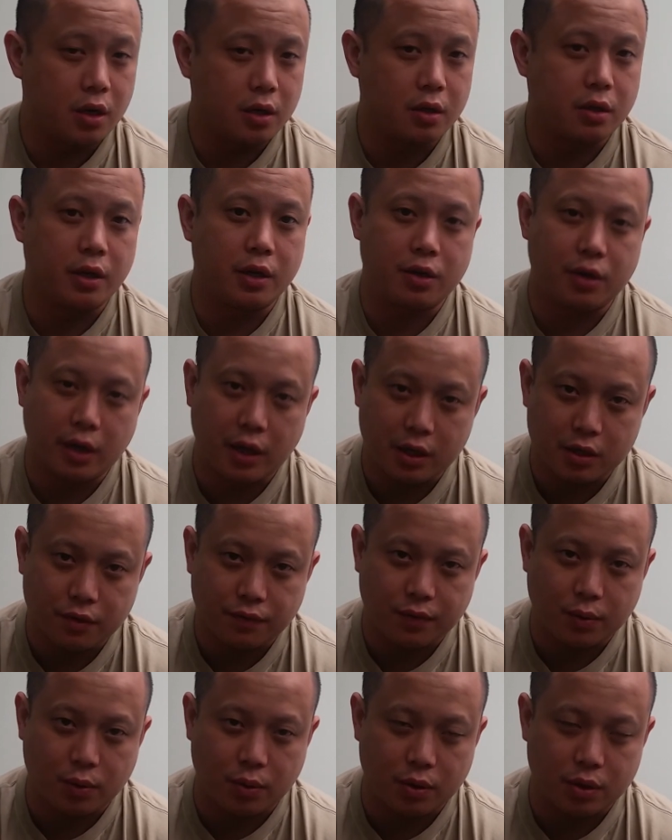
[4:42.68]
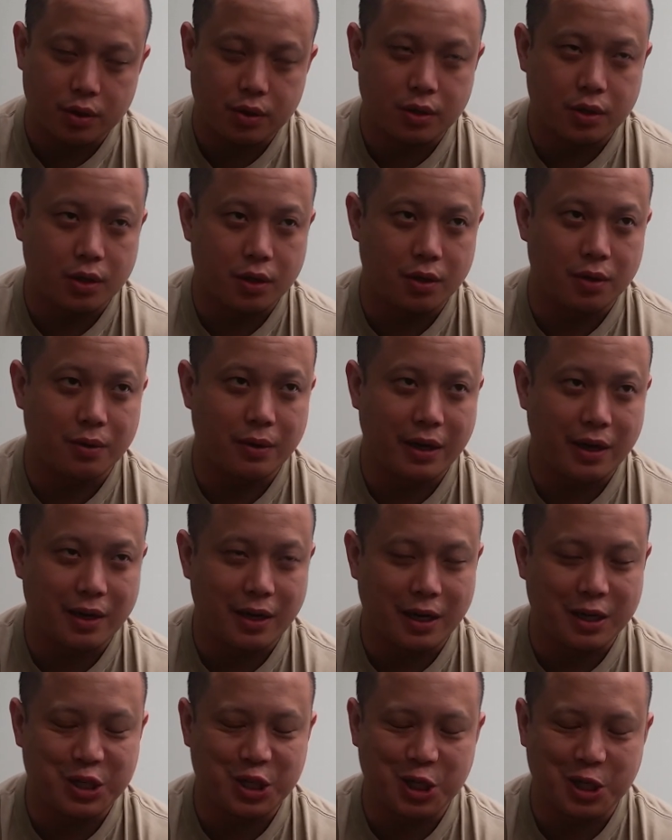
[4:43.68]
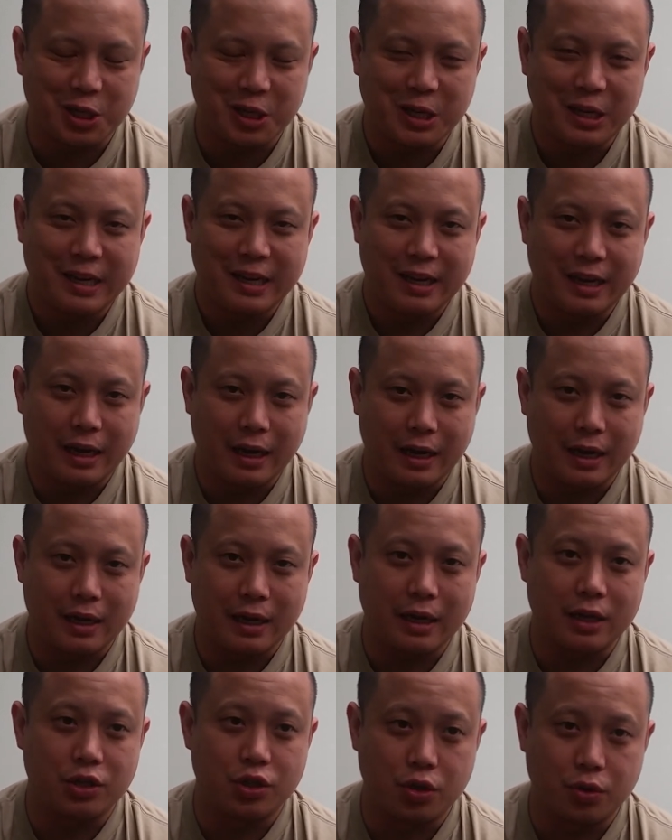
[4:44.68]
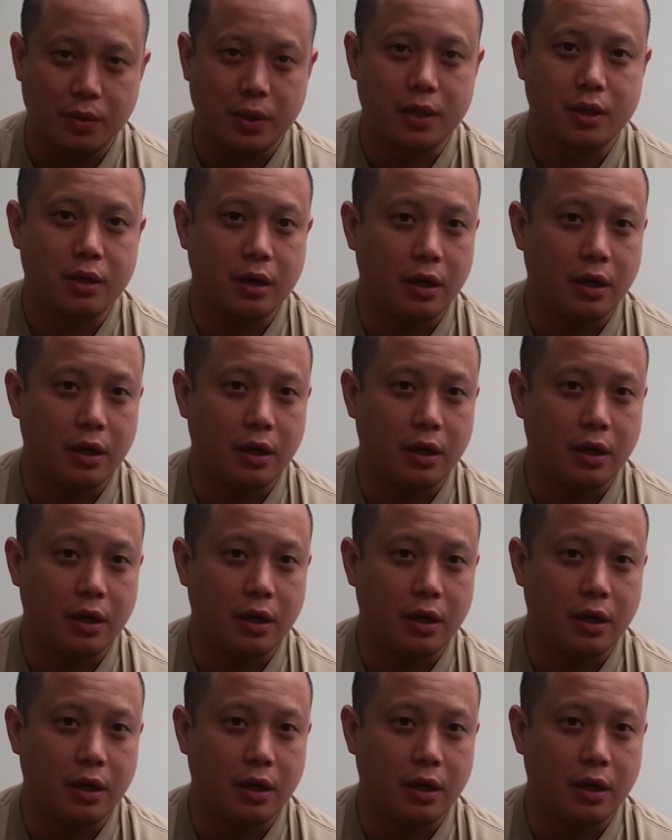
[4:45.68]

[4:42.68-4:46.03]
Clean your hands, of course, hand hygiene, and do it.